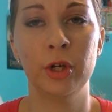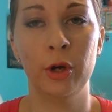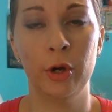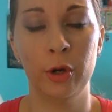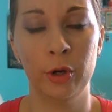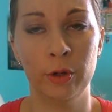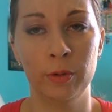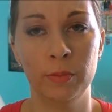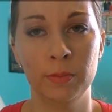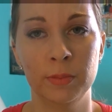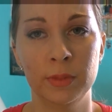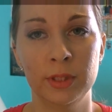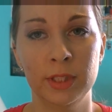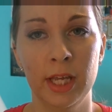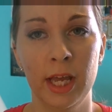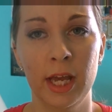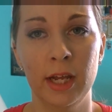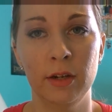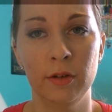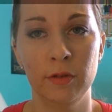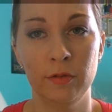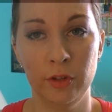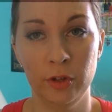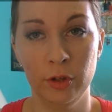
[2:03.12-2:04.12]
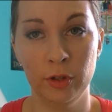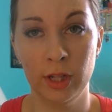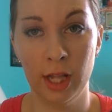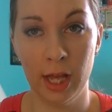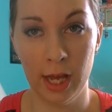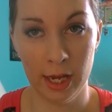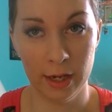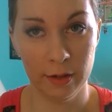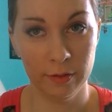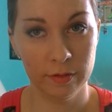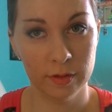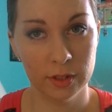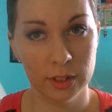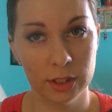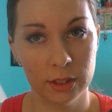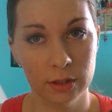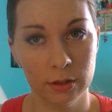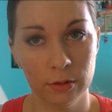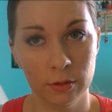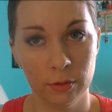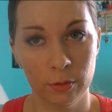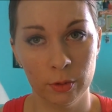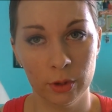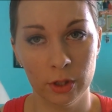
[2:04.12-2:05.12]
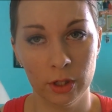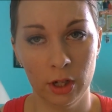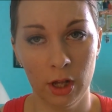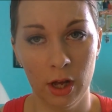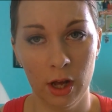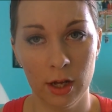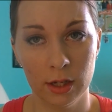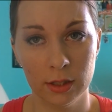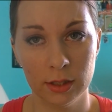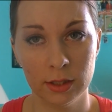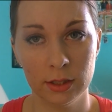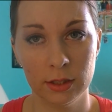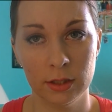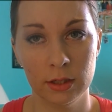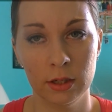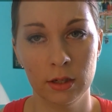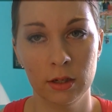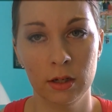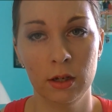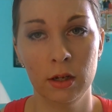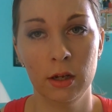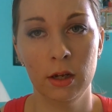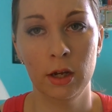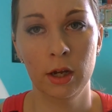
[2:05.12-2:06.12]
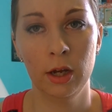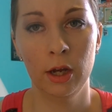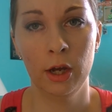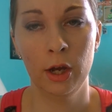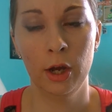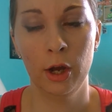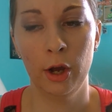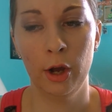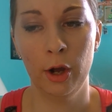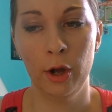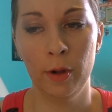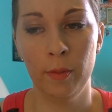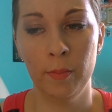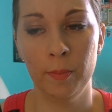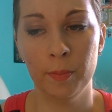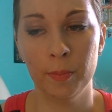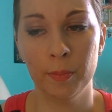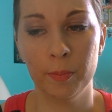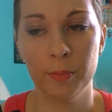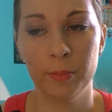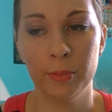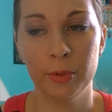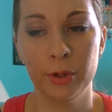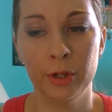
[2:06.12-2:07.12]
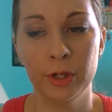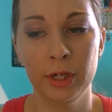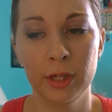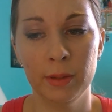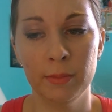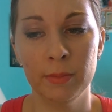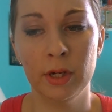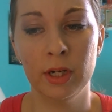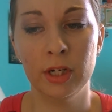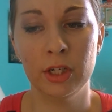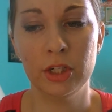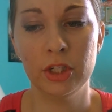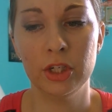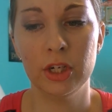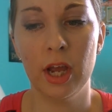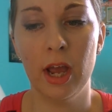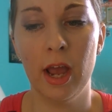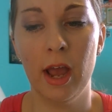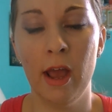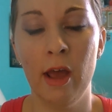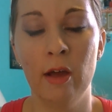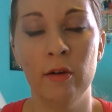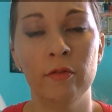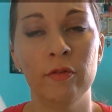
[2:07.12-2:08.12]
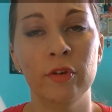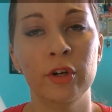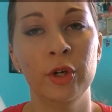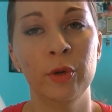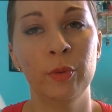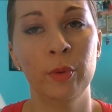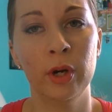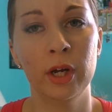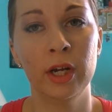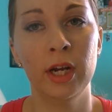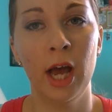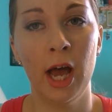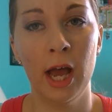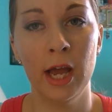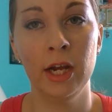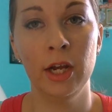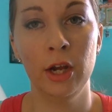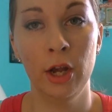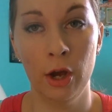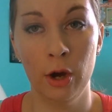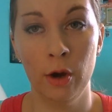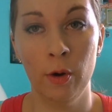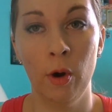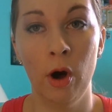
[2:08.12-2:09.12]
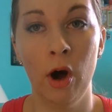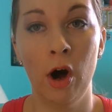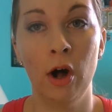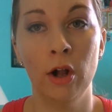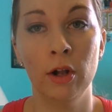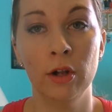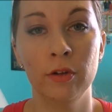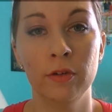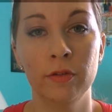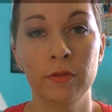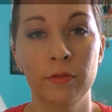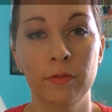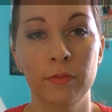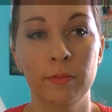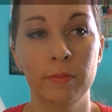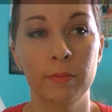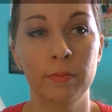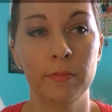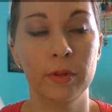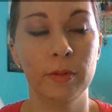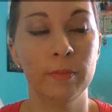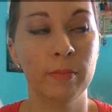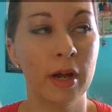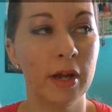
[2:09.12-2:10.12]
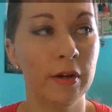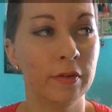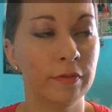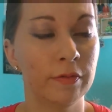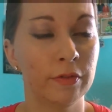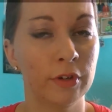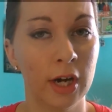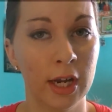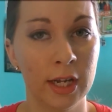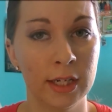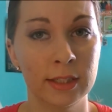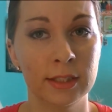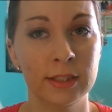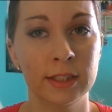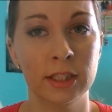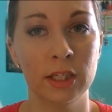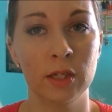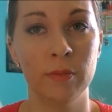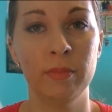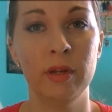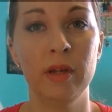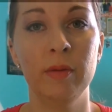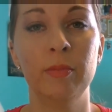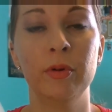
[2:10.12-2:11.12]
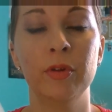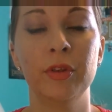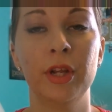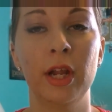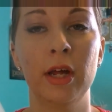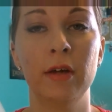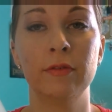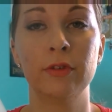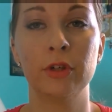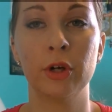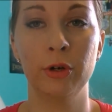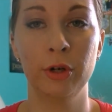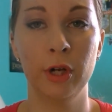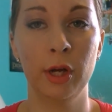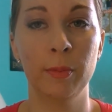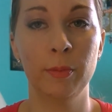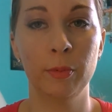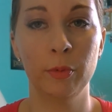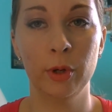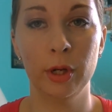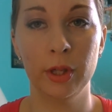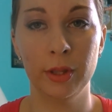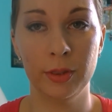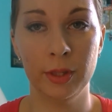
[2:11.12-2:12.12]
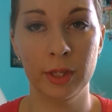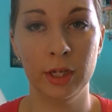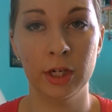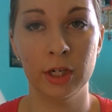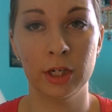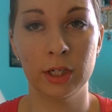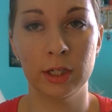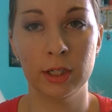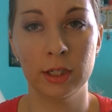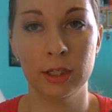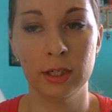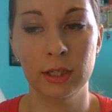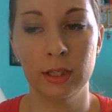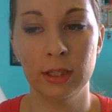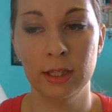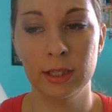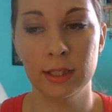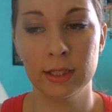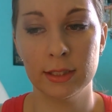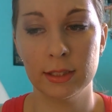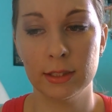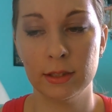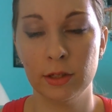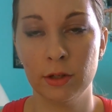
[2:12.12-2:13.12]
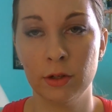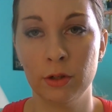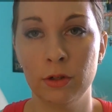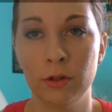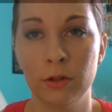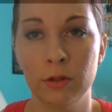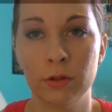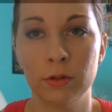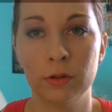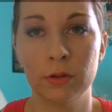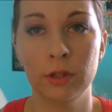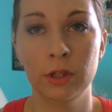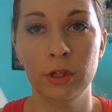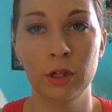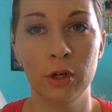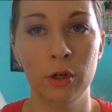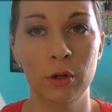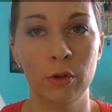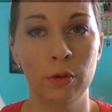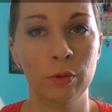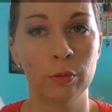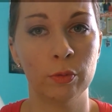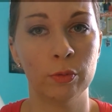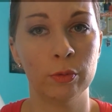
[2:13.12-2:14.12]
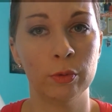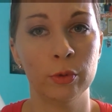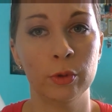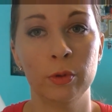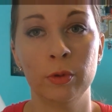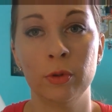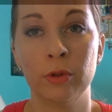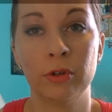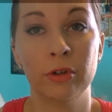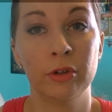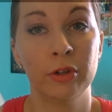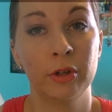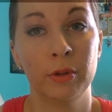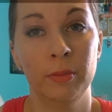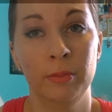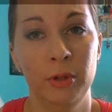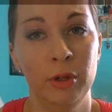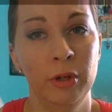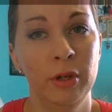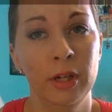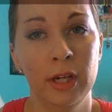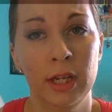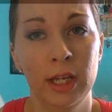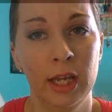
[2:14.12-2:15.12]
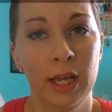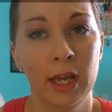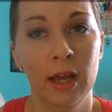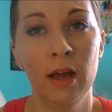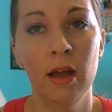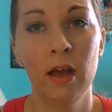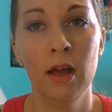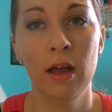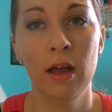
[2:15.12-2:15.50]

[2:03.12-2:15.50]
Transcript: homes and a few lives were lost. Pretty much everyone I know, all of my friends and the people that I've grown up with here in this little, rural community,